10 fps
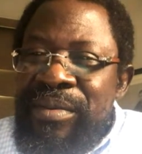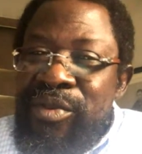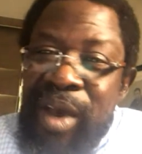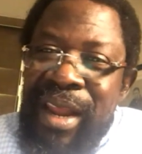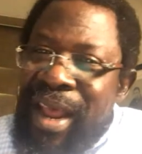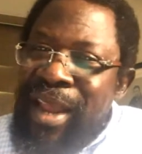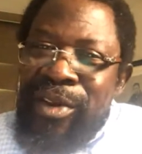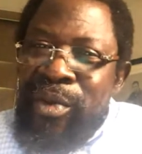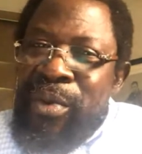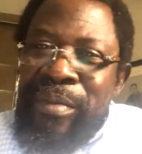you and I
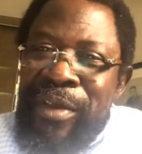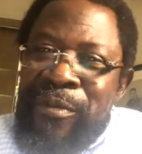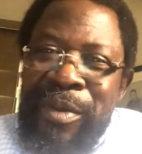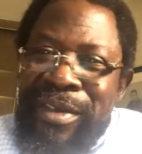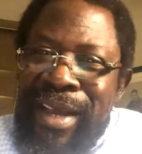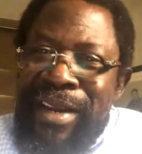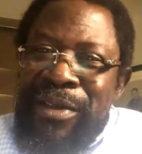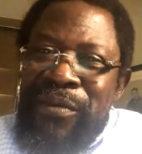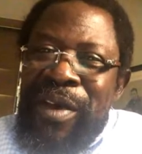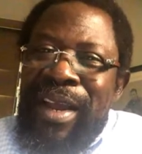know, especially
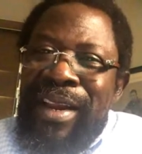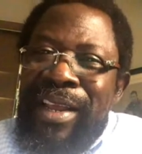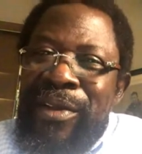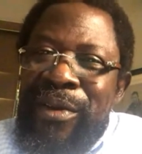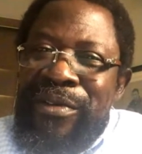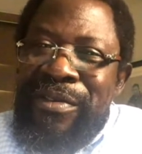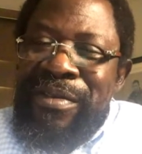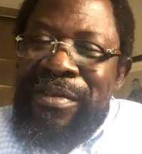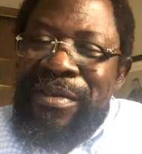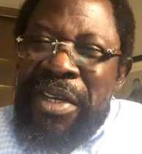if we are in Lagos,
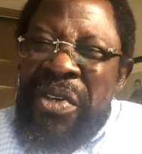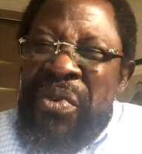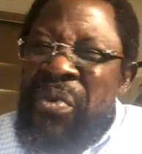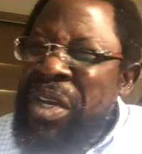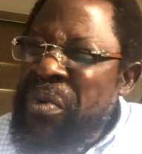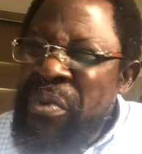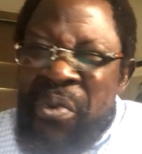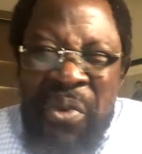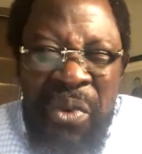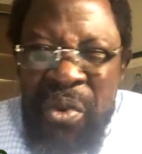we
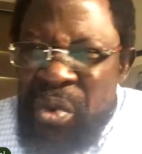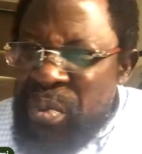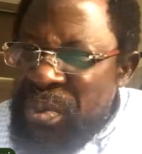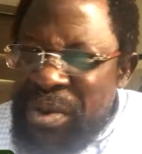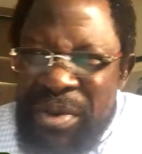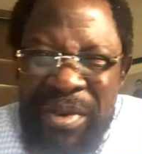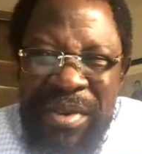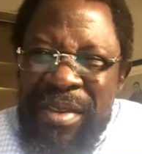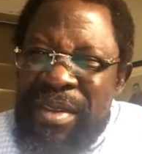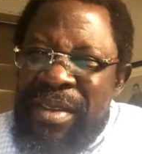whooped,
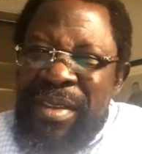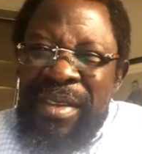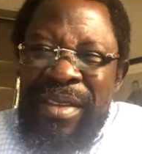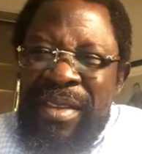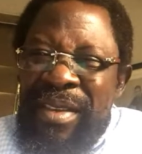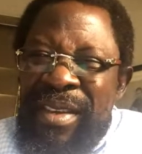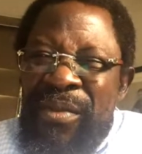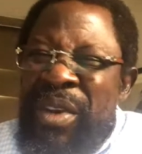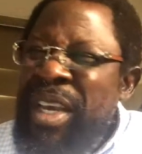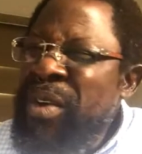
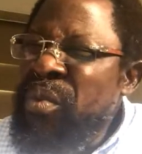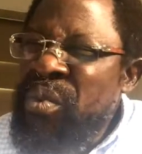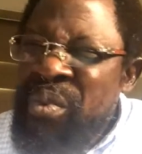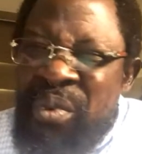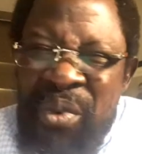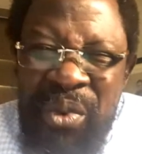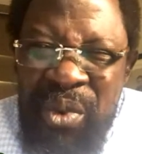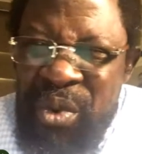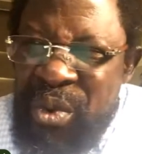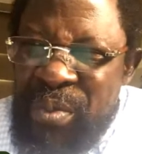we
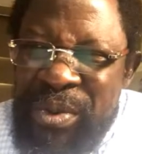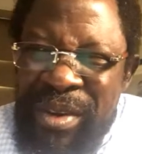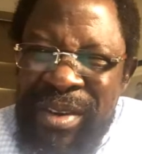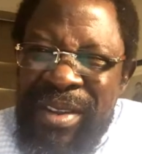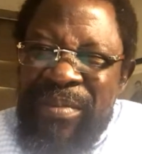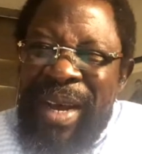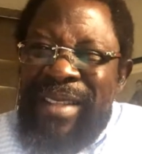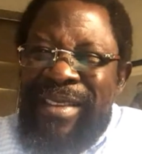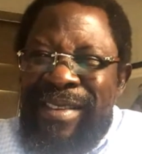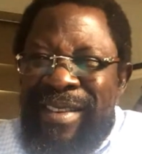whooped the
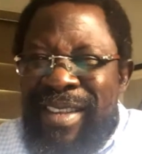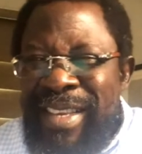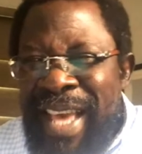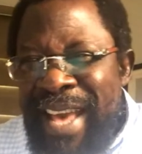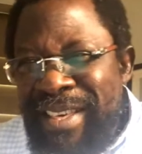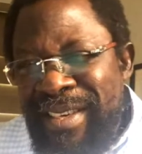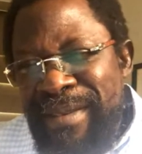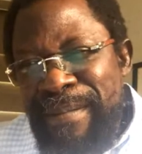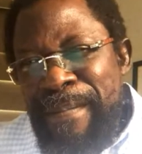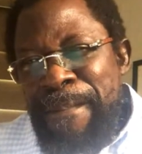Baptist Nyash.
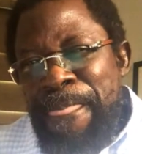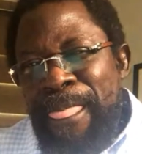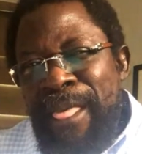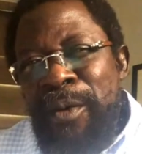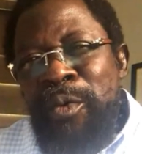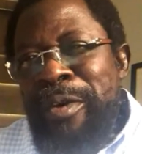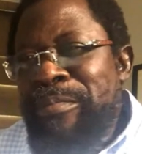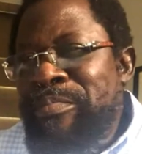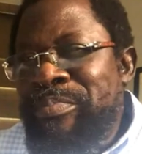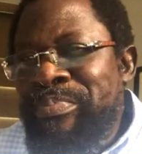
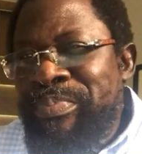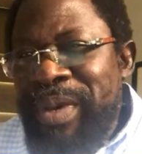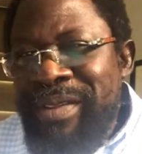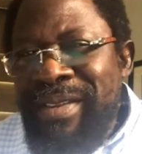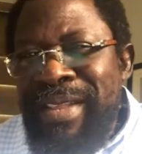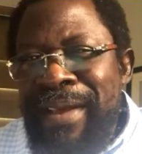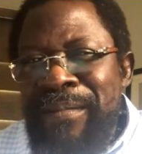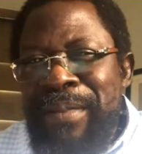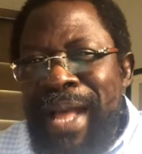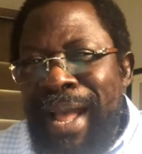We beat
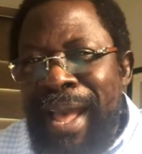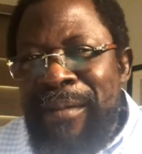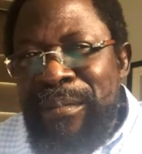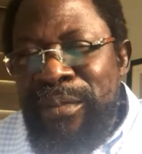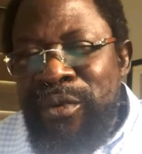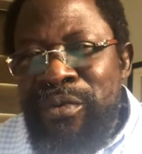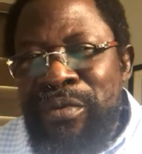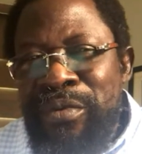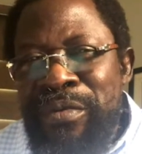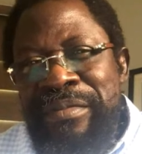them black and blue
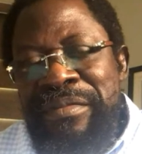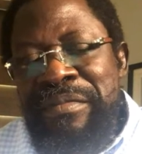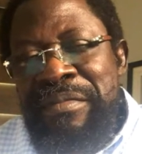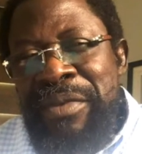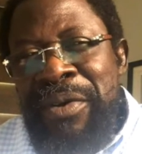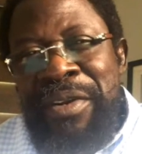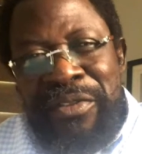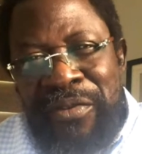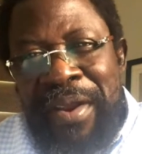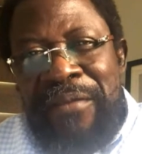on the
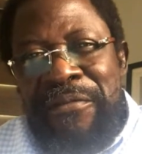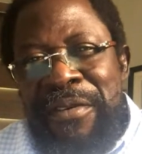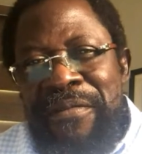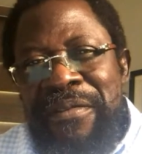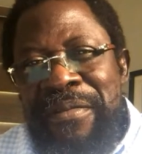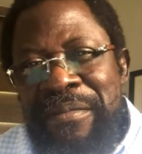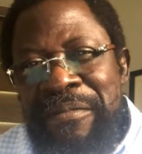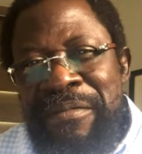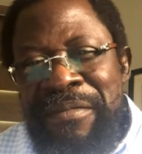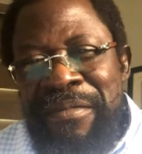25th.
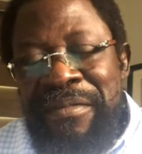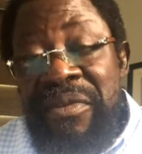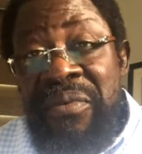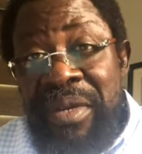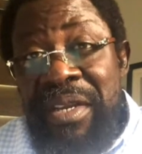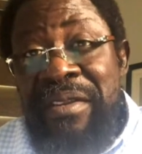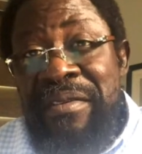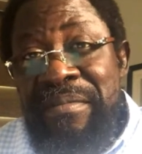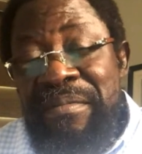We did.